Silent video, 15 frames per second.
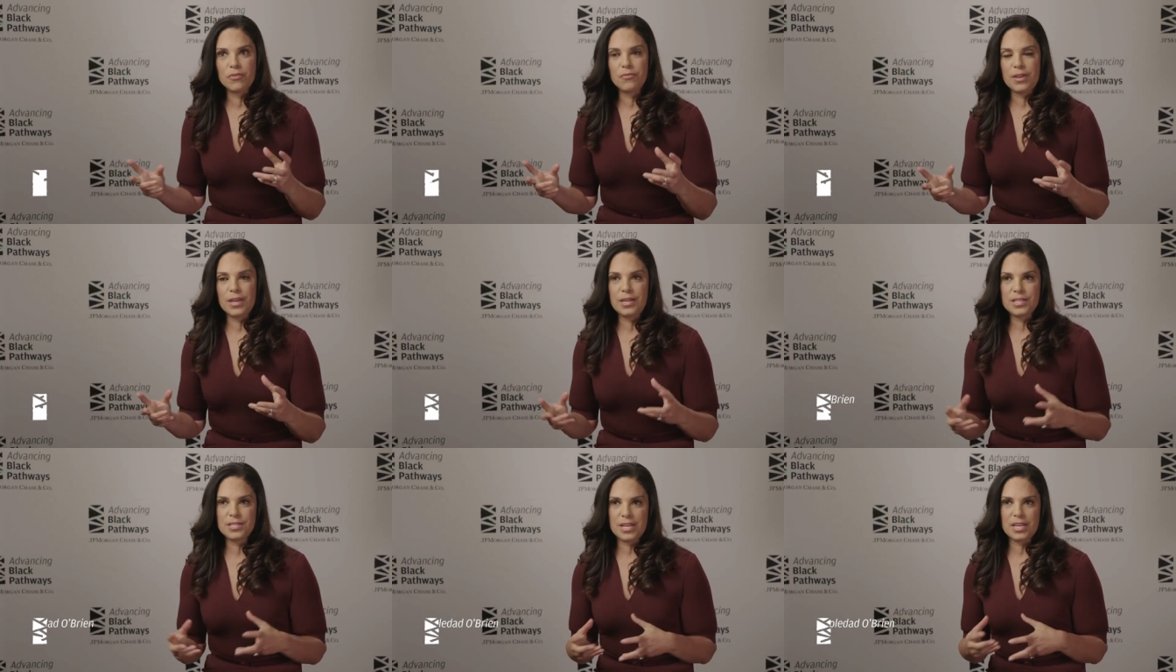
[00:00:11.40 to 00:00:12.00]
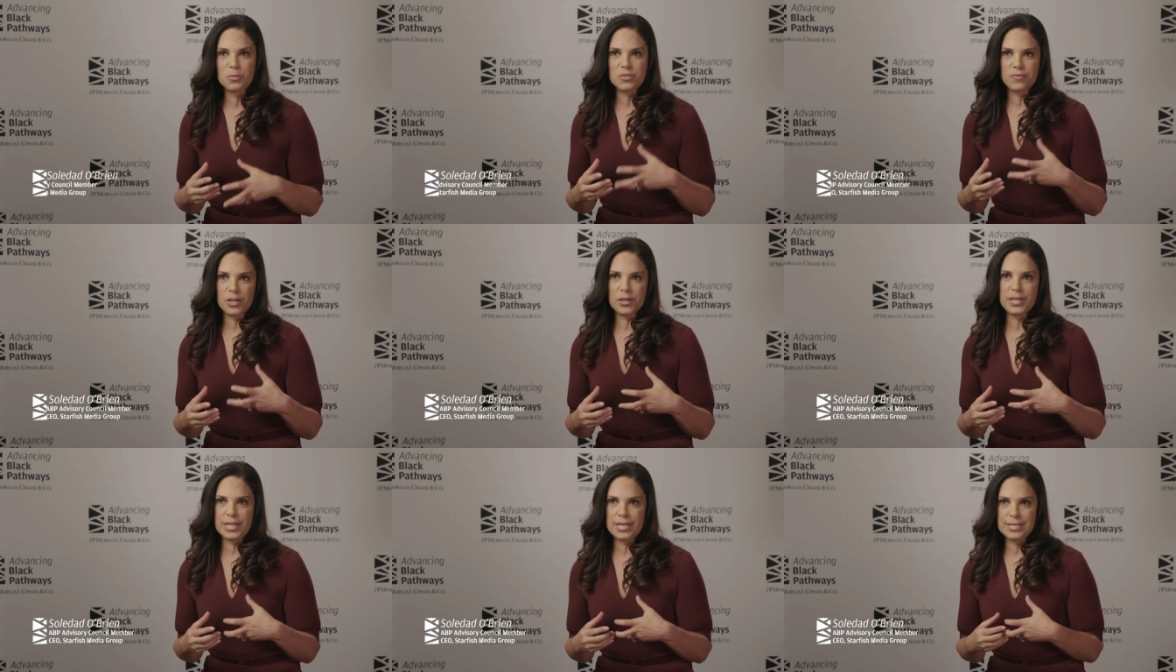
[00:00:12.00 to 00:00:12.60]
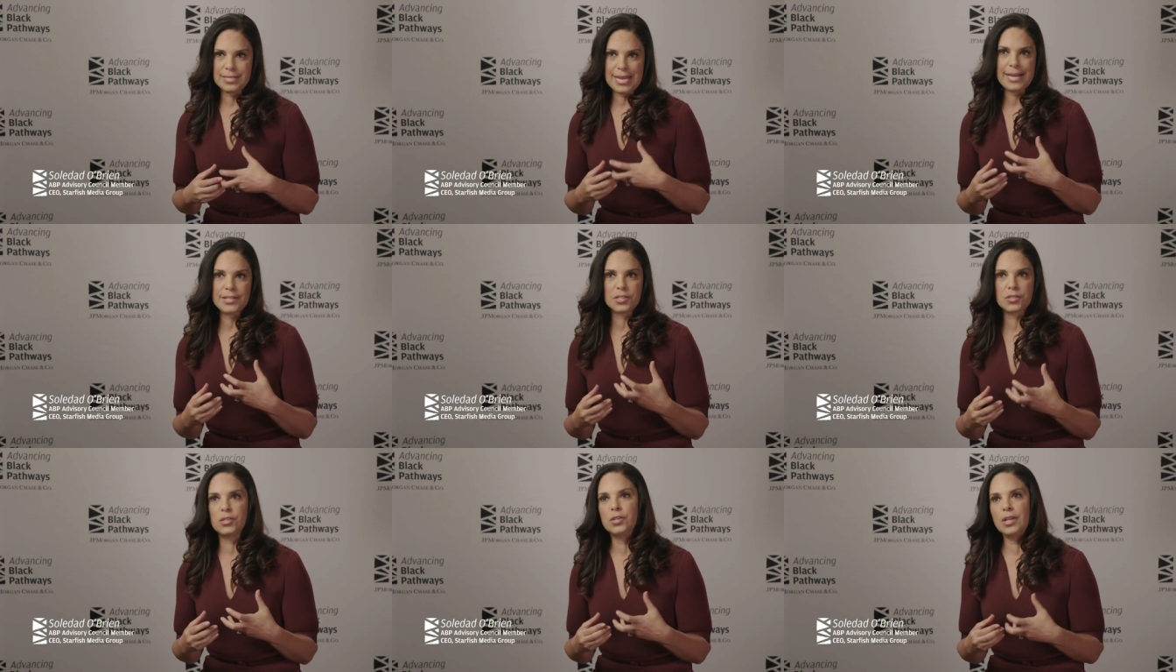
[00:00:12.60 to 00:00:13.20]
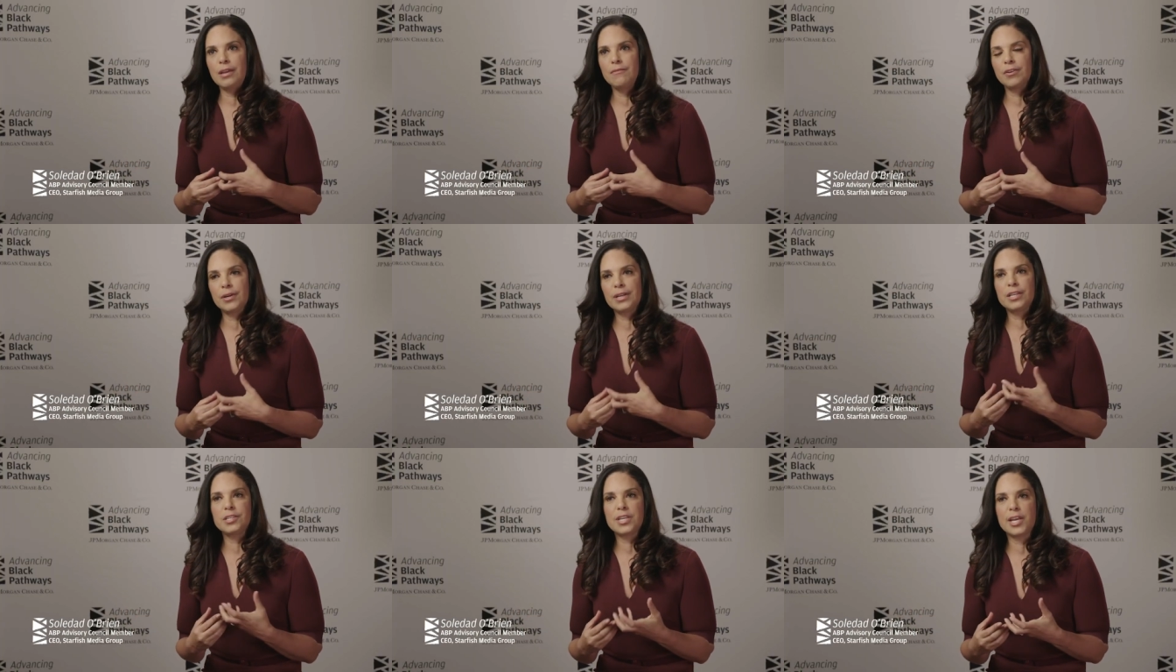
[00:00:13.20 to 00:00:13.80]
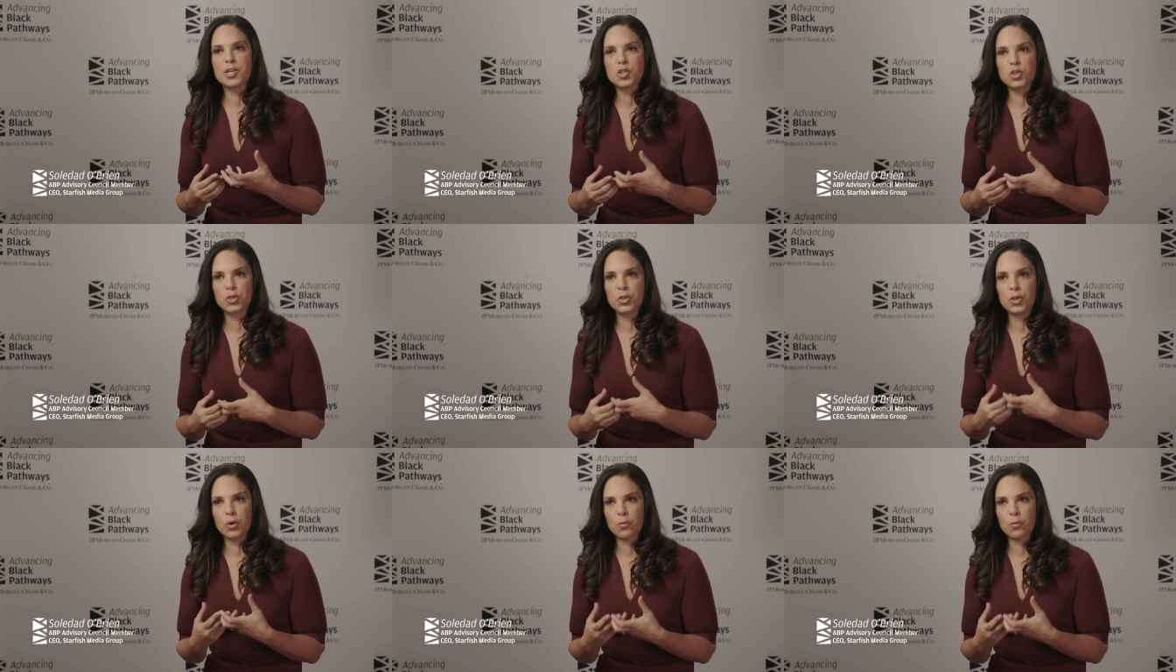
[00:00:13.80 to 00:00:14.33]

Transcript: of it, is that it was very tactical and very intentional